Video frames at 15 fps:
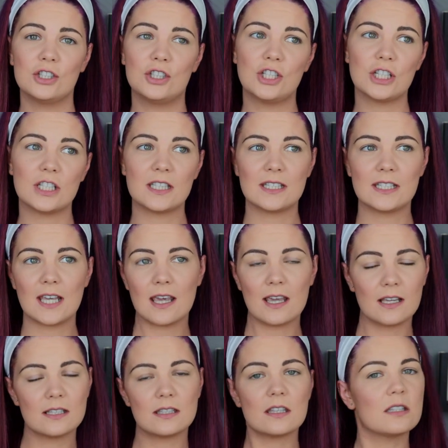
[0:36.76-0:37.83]
just
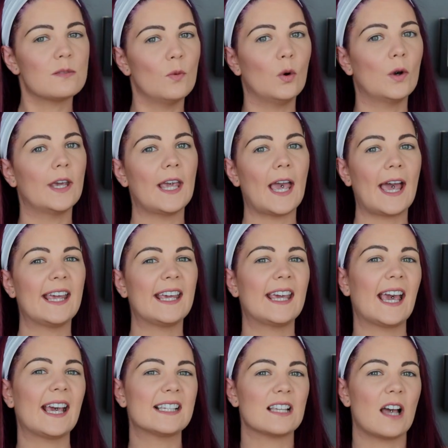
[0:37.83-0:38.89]
takes the smoky eye and
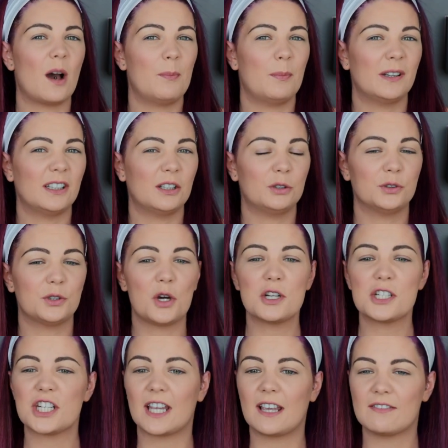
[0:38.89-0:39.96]
kicks it up a little
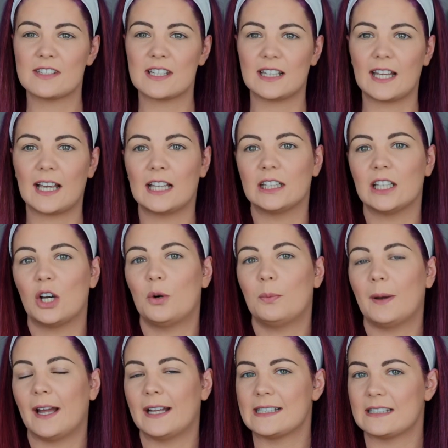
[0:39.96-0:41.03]
notch. It gives it like a little
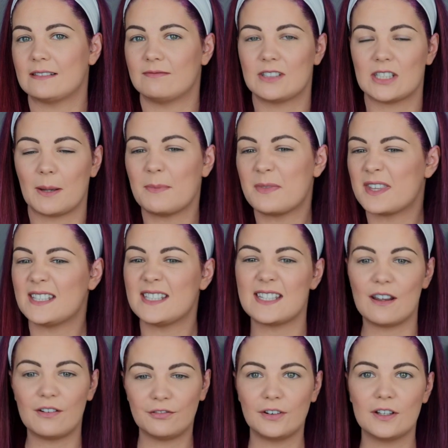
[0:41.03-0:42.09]
bit of something
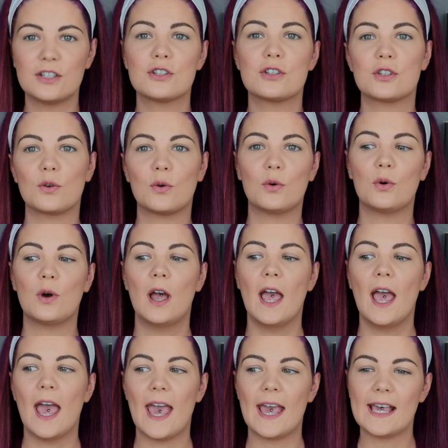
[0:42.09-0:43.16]
different, so
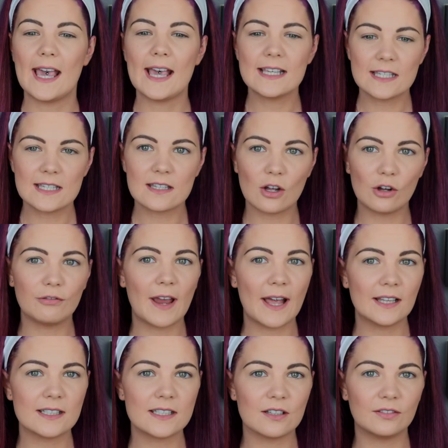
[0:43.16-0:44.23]
it is still
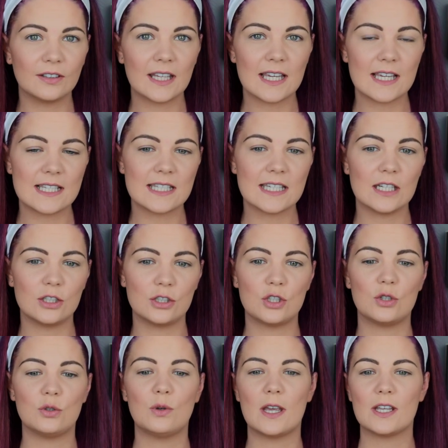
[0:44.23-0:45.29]
relatively easy to
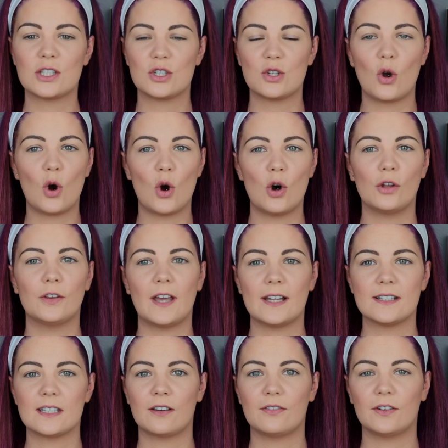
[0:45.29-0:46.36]
do. It's not all
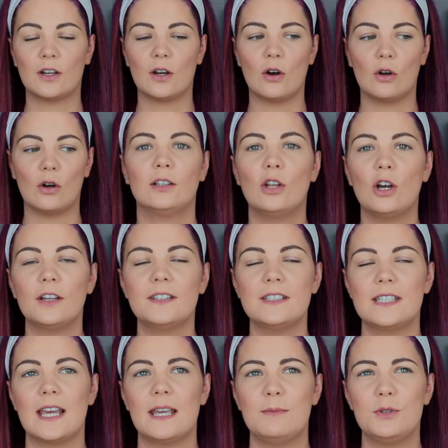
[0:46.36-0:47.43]
that difficult. A lot of
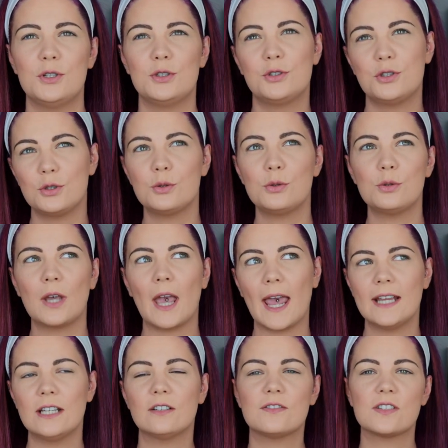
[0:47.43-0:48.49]
the time you do
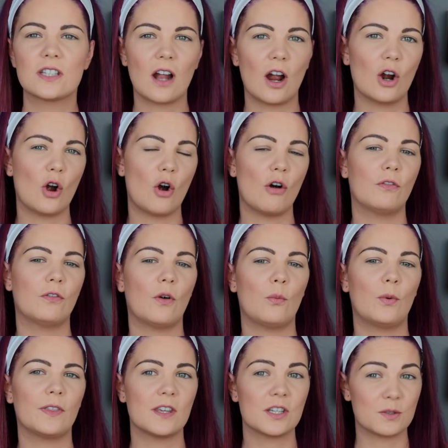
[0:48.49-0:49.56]
kind of start off
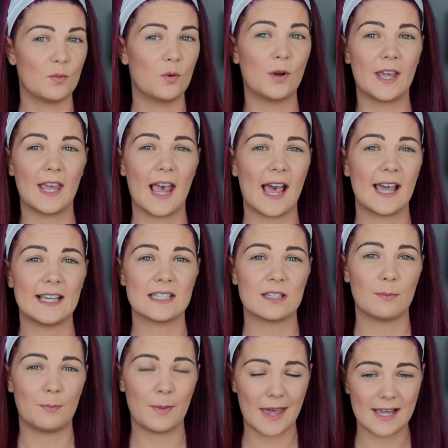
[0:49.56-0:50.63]
with a smoky eye as a
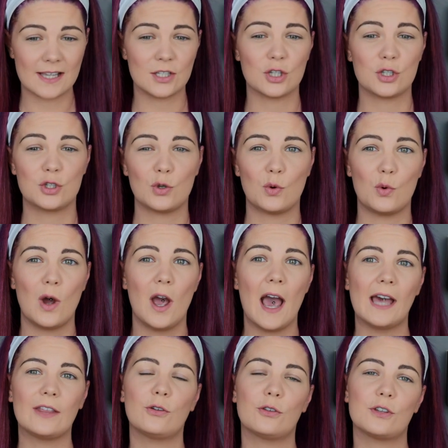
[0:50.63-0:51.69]
base, so
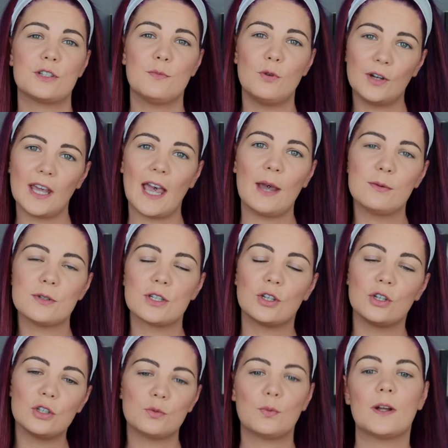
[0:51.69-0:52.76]
I thought the smoky eye was a
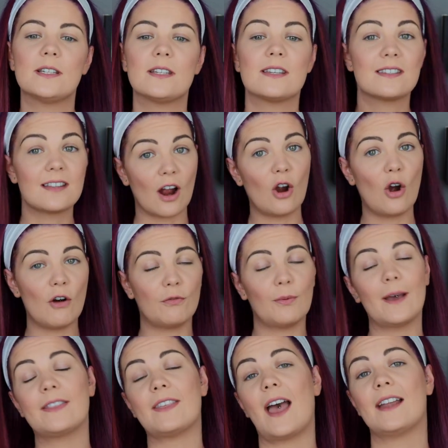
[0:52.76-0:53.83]
good one to start off
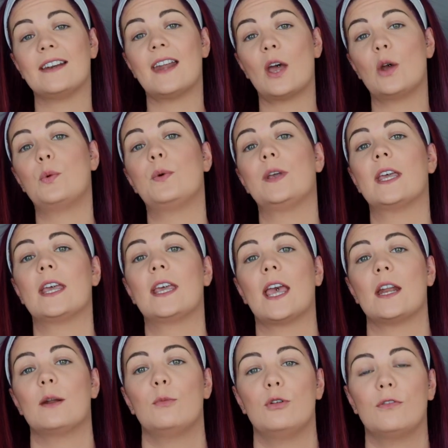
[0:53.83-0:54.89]
with, and now we can
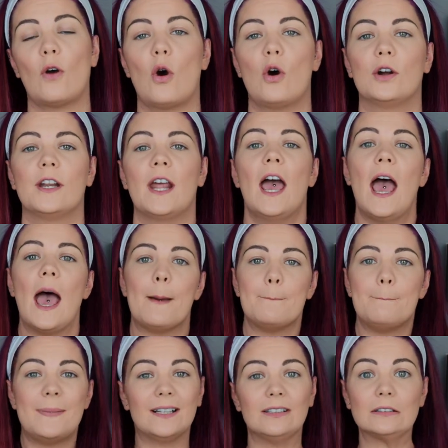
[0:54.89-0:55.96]
kind of move on
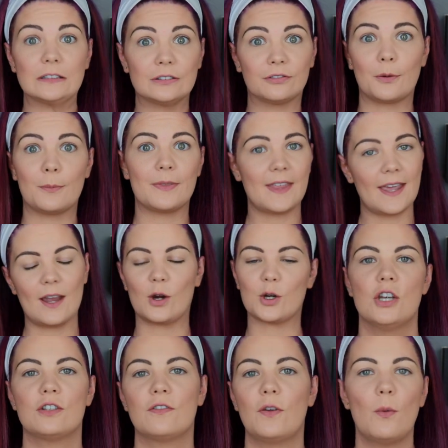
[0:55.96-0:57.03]
and build from there.
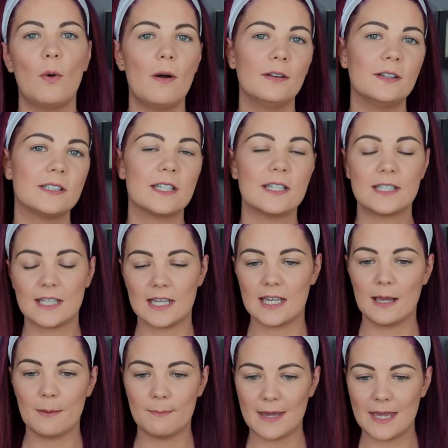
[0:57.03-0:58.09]
So if you want to
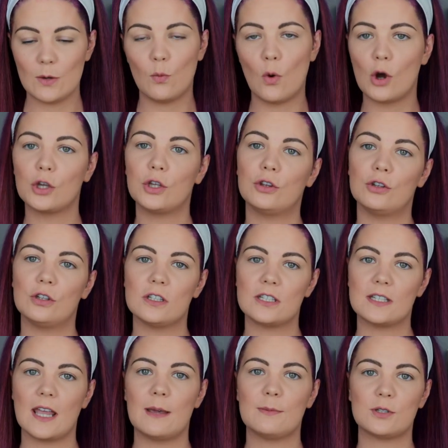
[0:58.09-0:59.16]
see me walk you through the
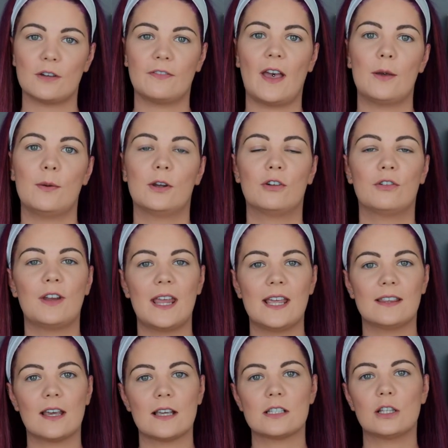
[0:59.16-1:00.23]
steps of how to
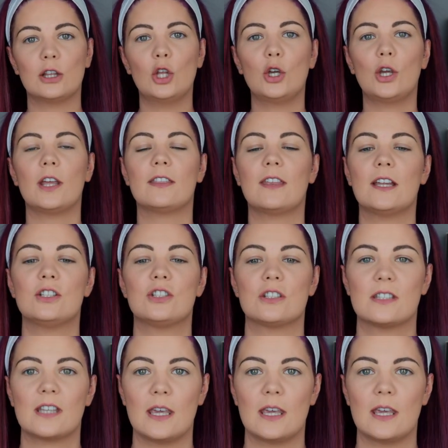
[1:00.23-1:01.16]
create this look, then just